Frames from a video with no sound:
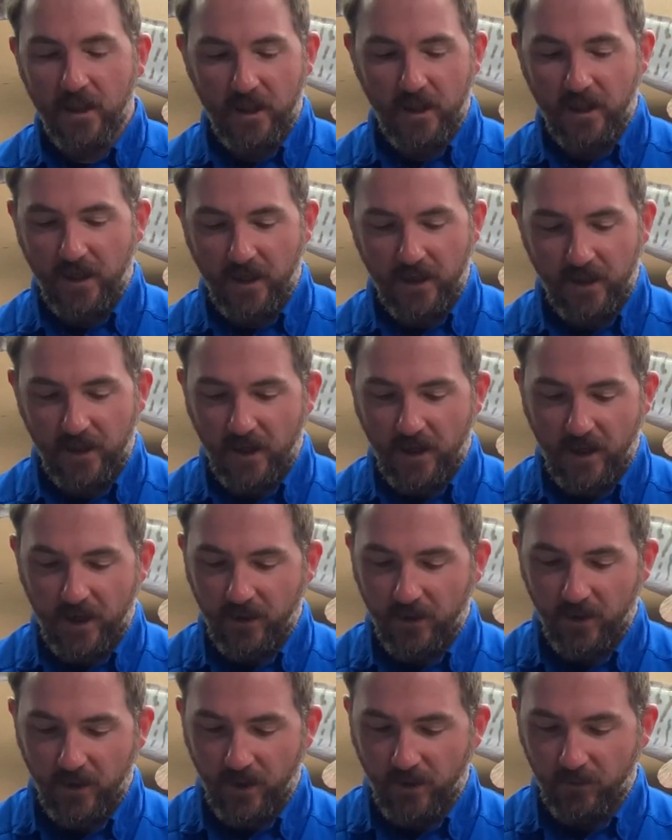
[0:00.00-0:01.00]
And
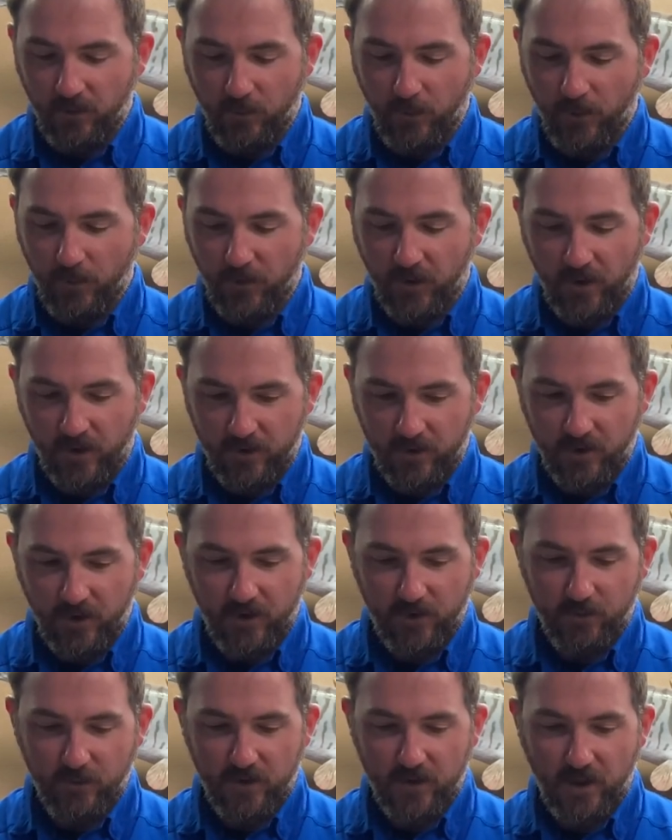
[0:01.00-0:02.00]
I remember on
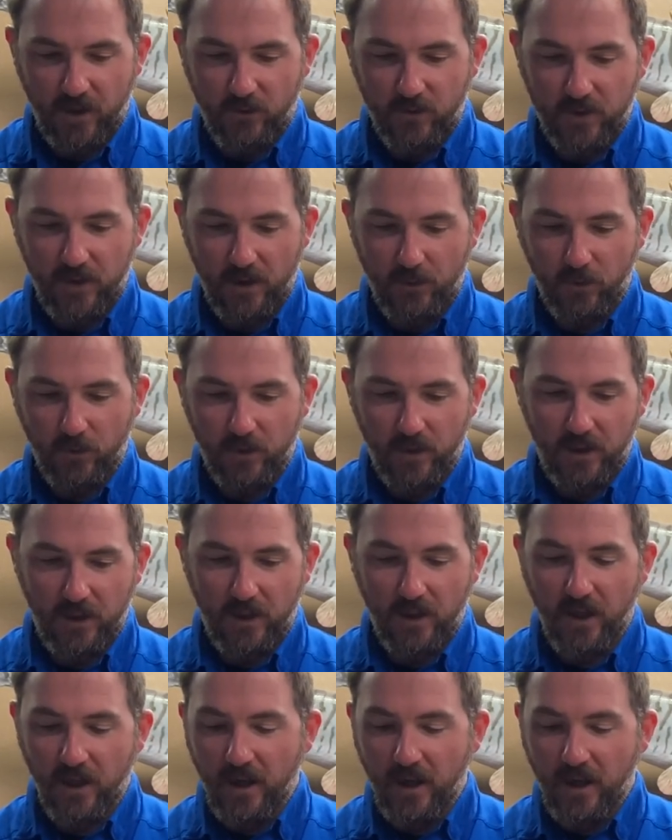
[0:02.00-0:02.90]
Christmas I was able to,